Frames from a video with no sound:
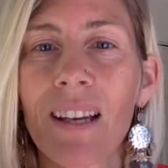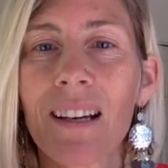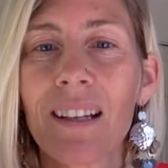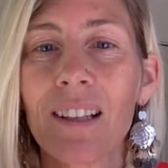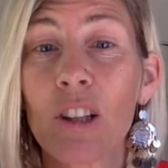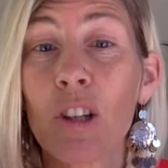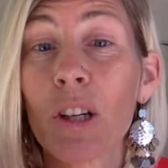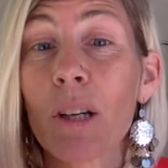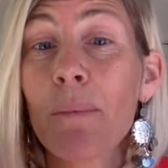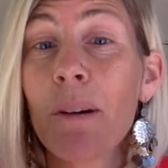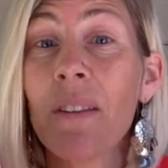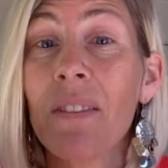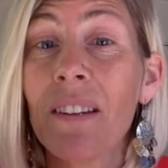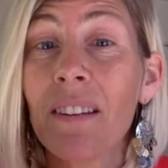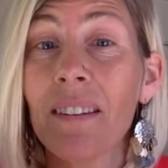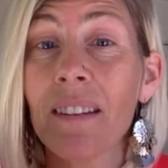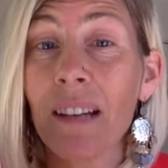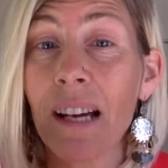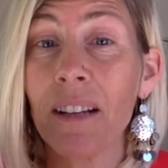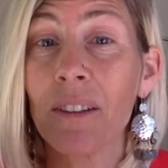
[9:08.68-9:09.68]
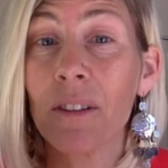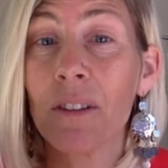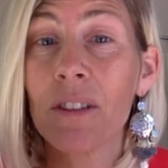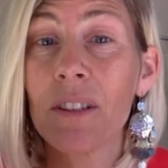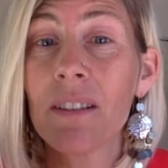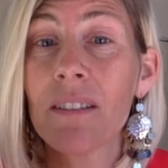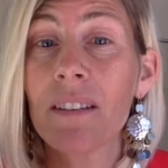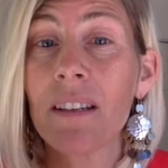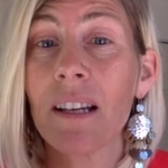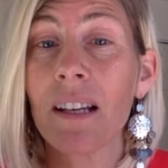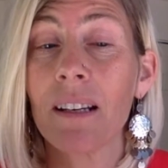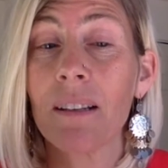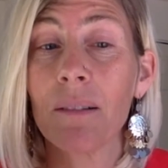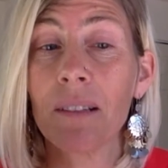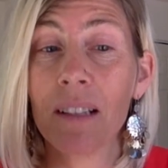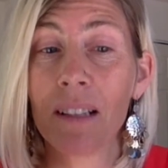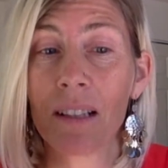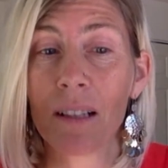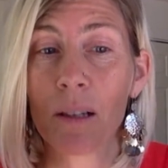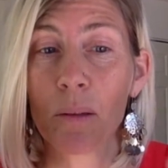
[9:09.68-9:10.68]
learn about these energies and
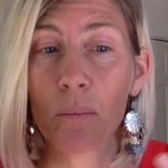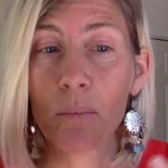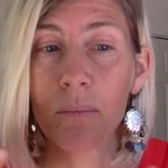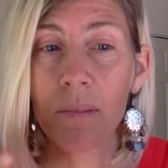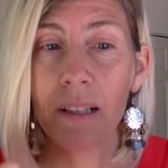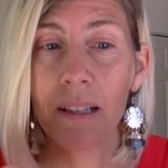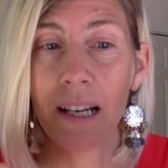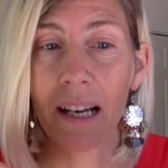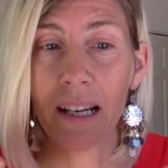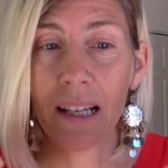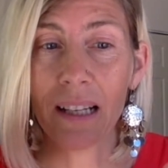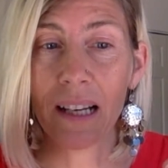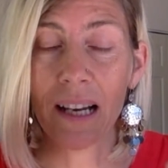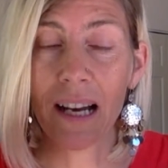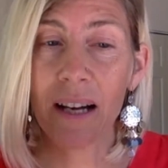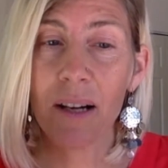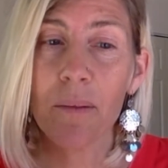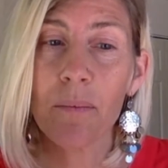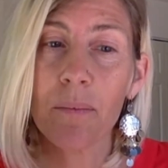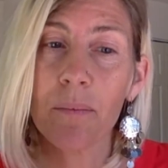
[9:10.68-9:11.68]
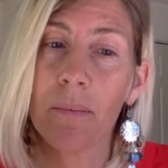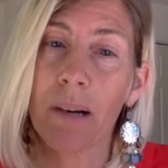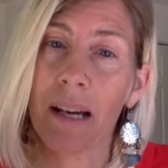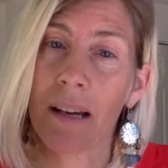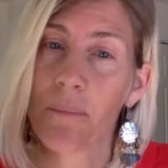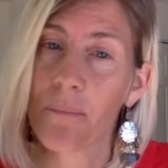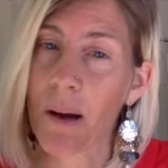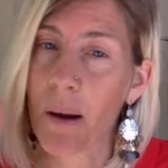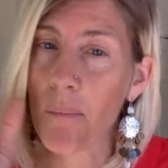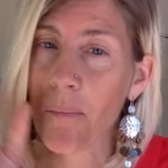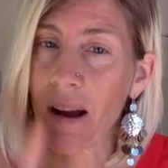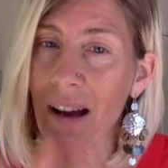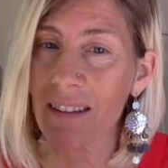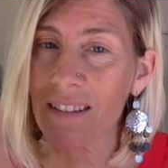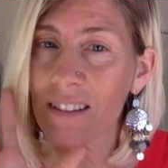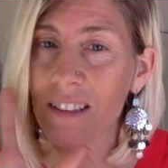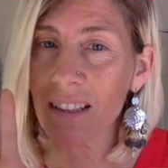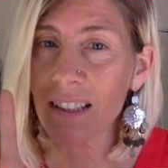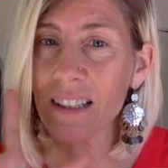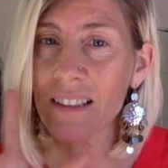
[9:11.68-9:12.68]
help. My
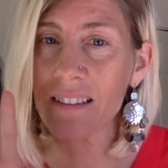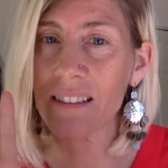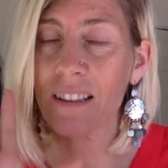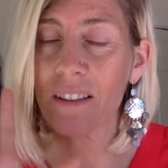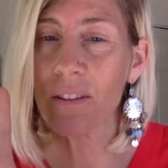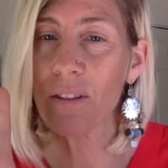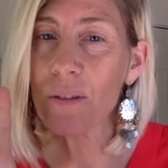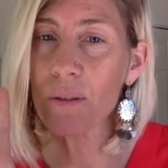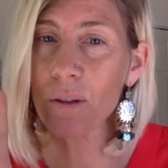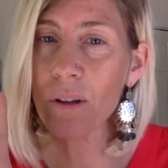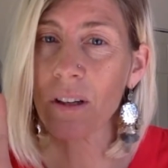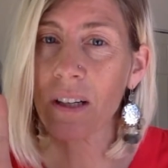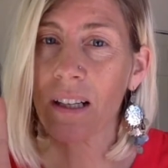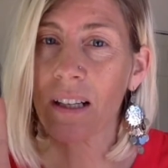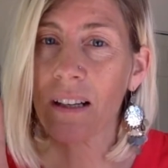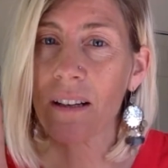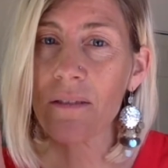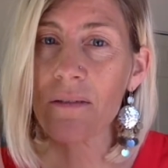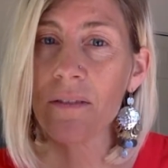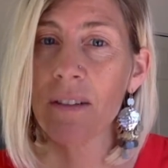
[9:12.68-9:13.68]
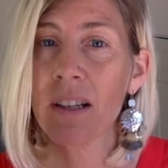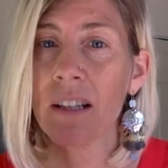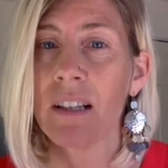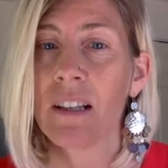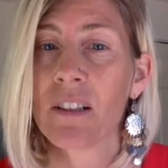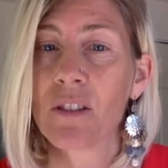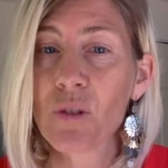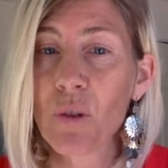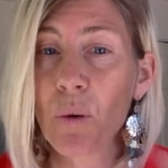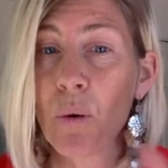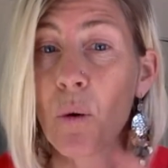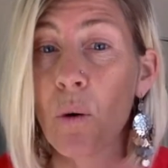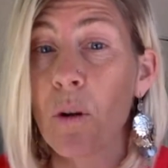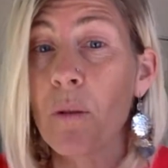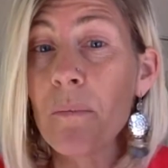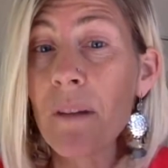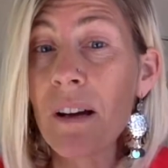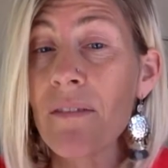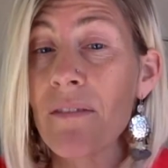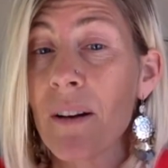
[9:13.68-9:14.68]
masculine has gotten strong enough to hold
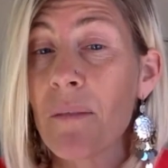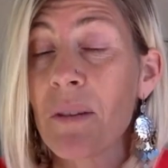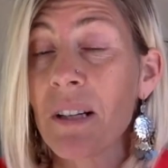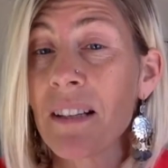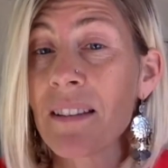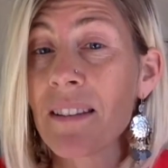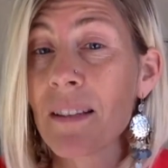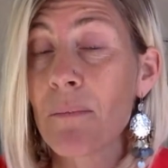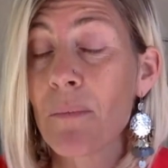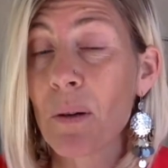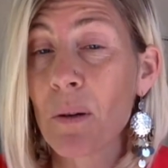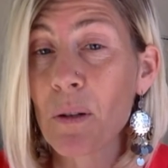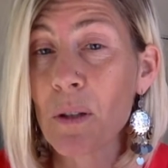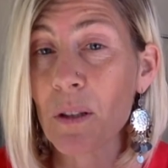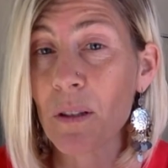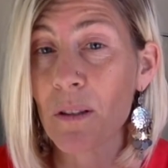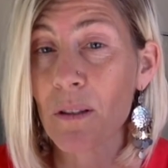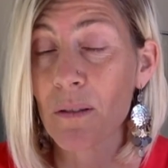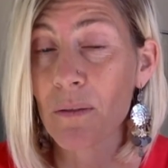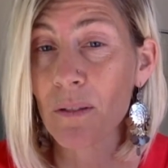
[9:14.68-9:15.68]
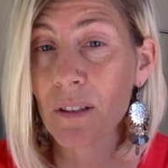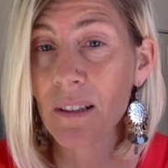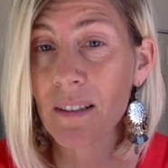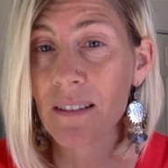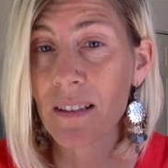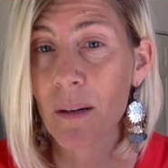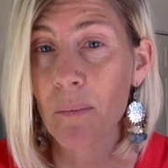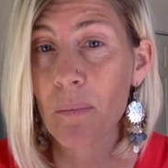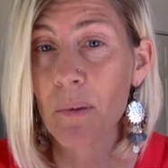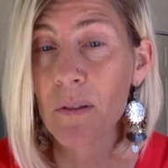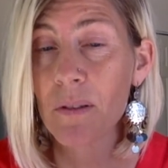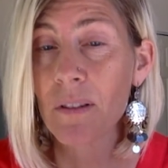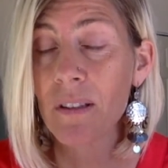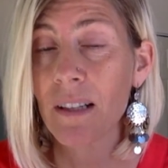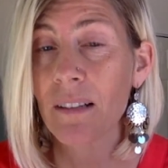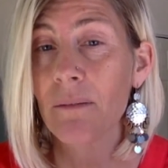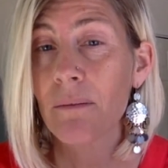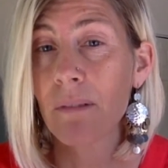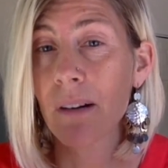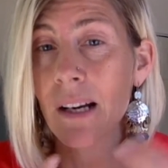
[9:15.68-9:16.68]
my feminine's emotions, for example, so
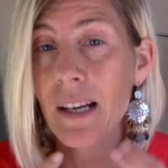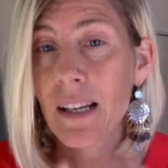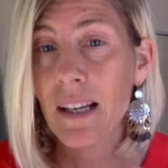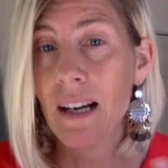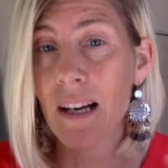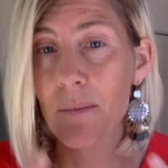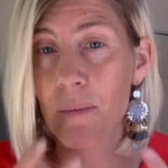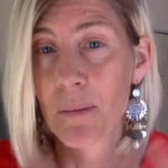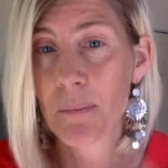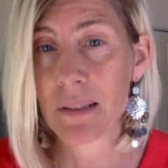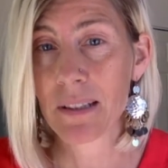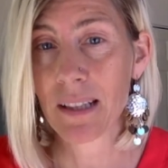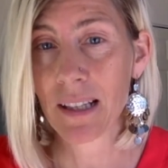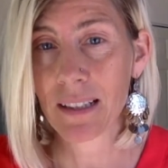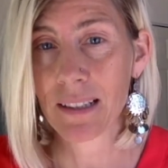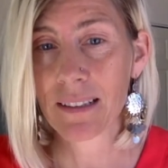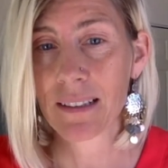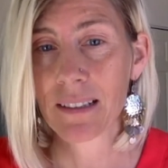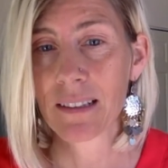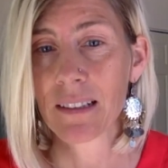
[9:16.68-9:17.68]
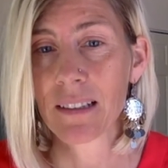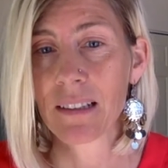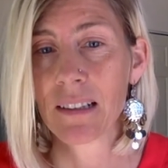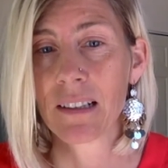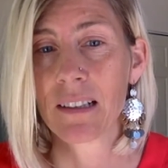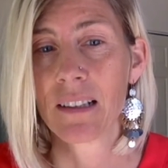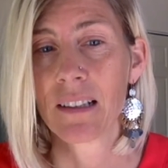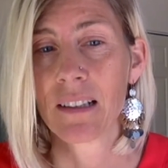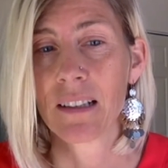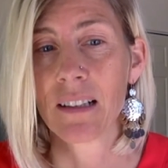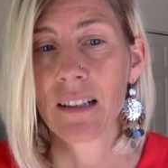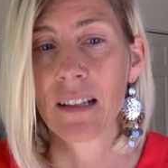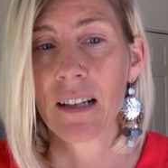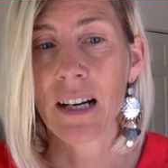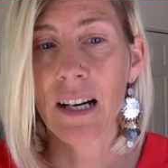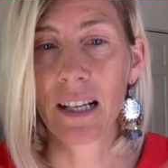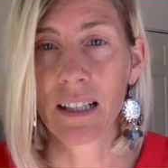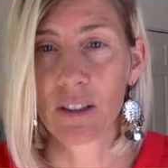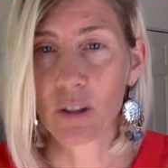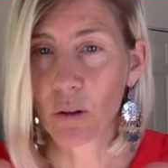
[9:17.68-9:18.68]
that when I'm upset,
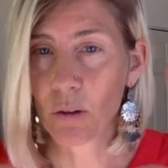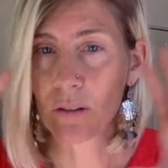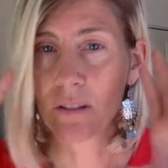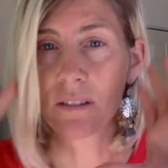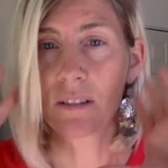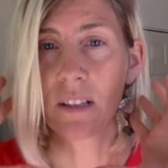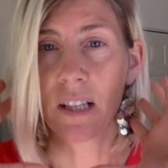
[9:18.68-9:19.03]
I don't